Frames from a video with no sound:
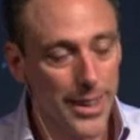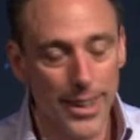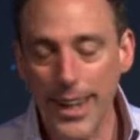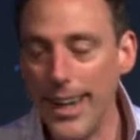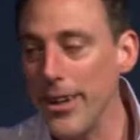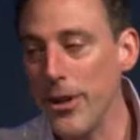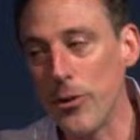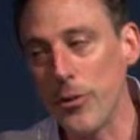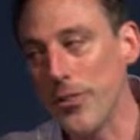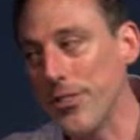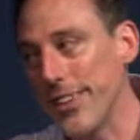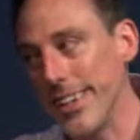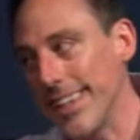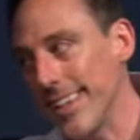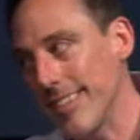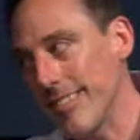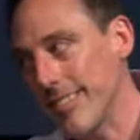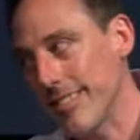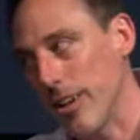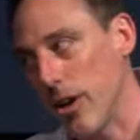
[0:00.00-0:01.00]
I don't
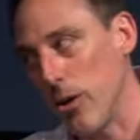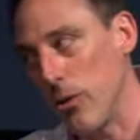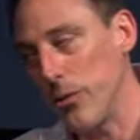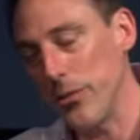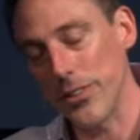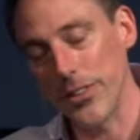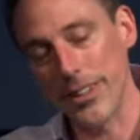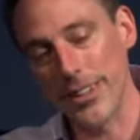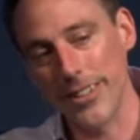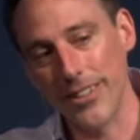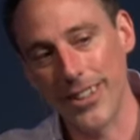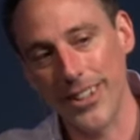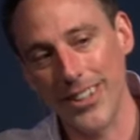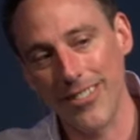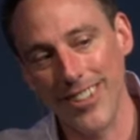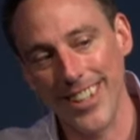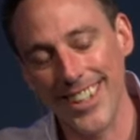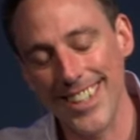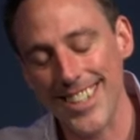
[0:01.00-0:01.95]
think so. You know what I mean?